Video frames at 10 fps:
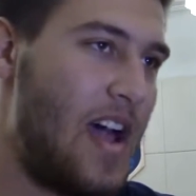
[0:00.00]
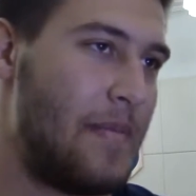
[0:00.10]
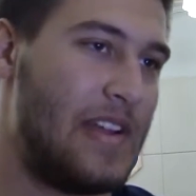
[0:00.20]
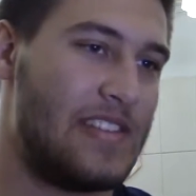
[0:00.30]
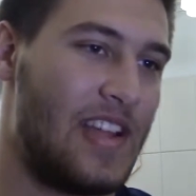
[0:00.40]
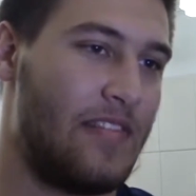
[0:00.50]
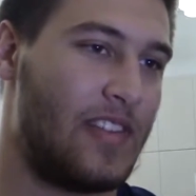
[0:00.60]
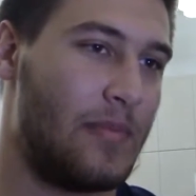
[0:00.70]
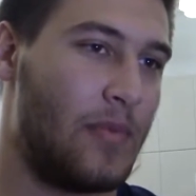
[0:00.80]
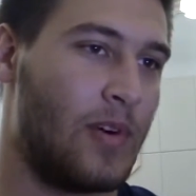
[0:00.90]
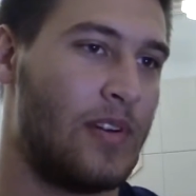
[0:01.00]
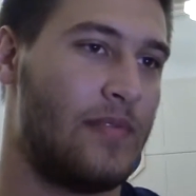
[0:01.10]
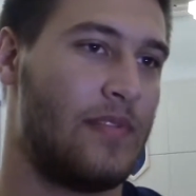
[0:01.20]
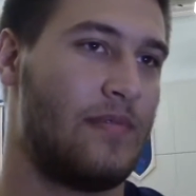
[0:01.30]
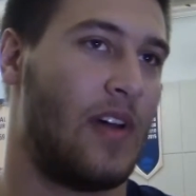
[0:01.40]
I mean, it's definitely important.
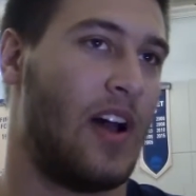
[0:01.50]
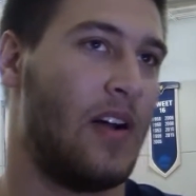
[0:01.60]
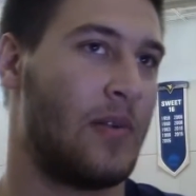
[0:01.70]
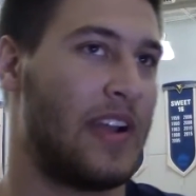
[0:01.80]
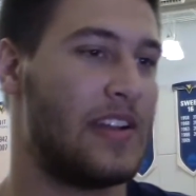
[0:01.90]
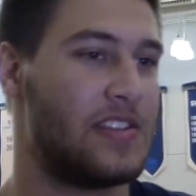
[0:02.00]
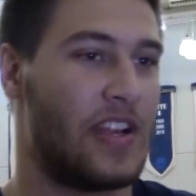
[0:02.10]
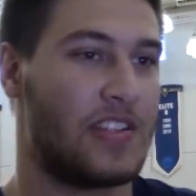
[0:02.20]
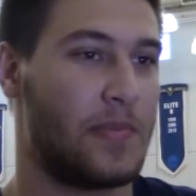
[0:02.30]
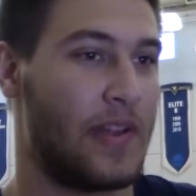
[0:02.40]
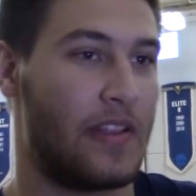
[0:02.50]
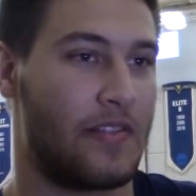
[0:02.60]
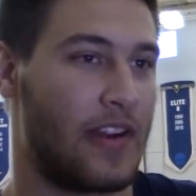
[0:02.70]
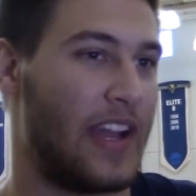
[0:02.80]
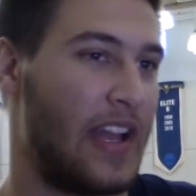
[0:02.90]
We get a chance to play
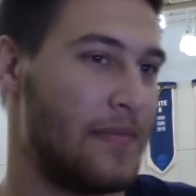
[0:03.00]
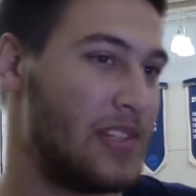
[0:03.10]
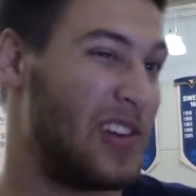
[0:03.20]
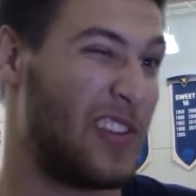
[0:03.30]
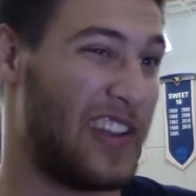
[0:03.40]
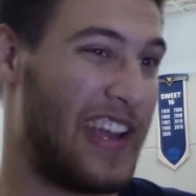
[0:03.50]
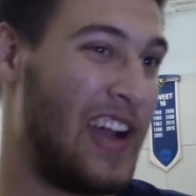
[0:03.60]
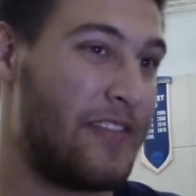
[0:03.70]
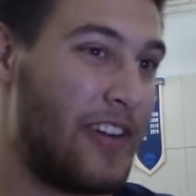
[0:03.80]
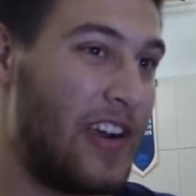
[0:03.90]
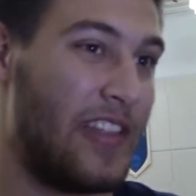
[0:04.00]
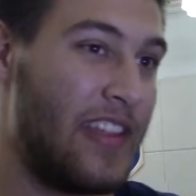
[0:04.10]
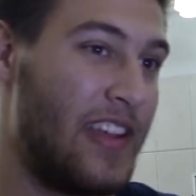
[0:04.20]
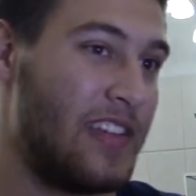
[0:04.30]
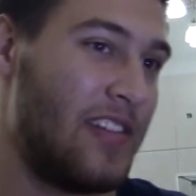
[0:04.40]
3 games. It don't really count for
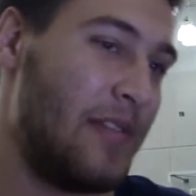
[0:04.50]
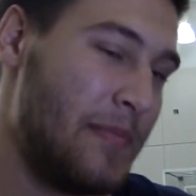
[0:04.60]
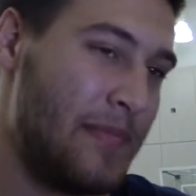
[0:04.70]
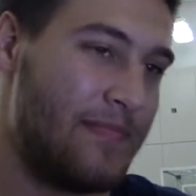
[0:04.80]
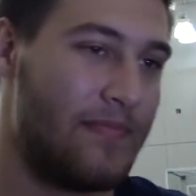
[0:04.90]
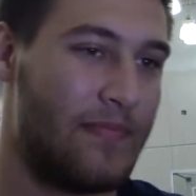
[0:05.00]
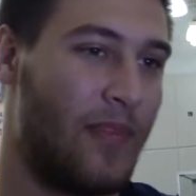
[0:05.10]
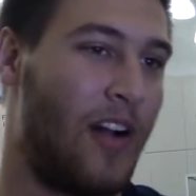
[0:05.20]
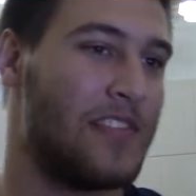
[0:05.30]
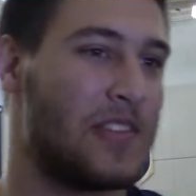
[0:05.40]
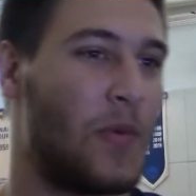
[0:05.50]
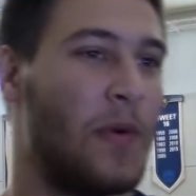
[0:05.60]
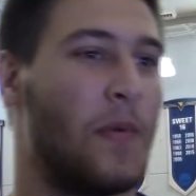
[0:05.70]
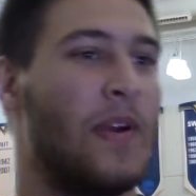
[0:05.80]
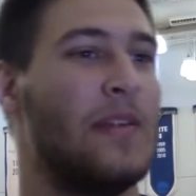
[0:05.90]
anything. Obviously, we
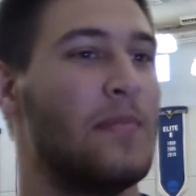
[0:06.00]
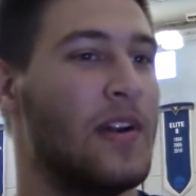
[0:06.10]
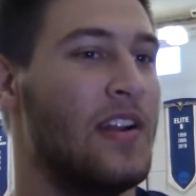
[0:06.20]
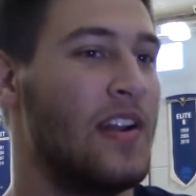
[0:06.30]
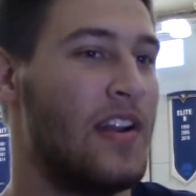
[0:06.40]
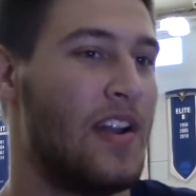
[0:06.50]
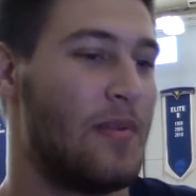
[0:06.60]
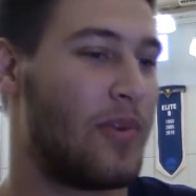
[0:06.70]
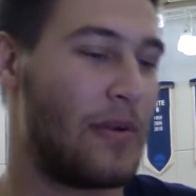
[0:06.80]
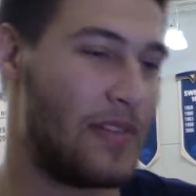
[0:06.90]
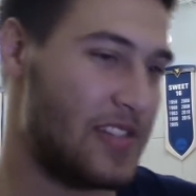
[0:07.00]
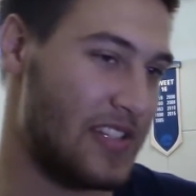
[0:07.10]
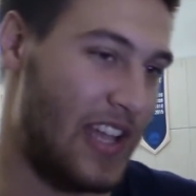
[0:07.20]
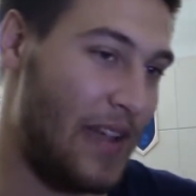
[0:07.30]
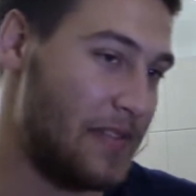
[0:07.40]
don't win, but pretty much
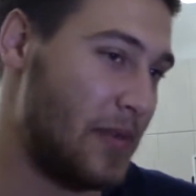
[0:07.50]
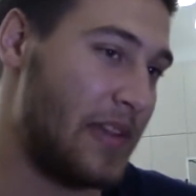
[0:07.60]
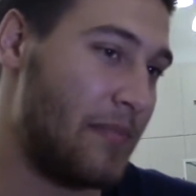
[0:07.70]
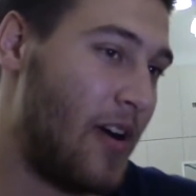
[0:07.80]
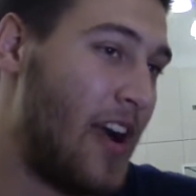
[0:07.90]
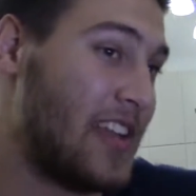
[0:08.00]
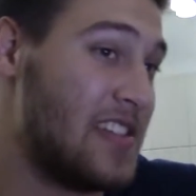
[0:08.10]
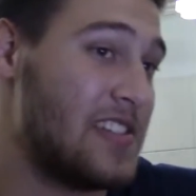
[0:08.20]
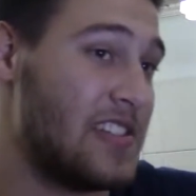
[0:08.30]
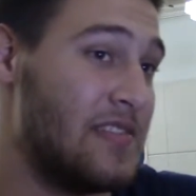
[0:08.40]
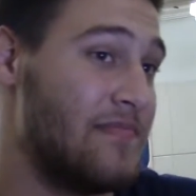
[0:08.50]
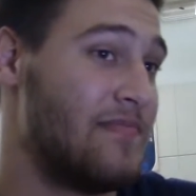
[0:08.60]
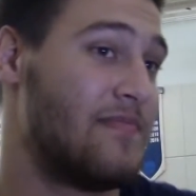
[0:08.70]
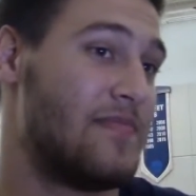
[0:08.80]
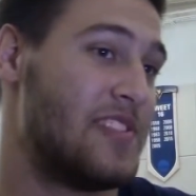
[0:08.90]
just games where we can practice
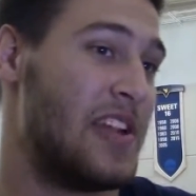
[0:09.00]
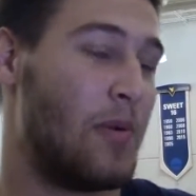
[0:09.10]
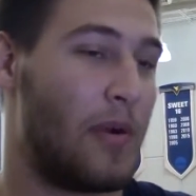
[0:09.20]
and see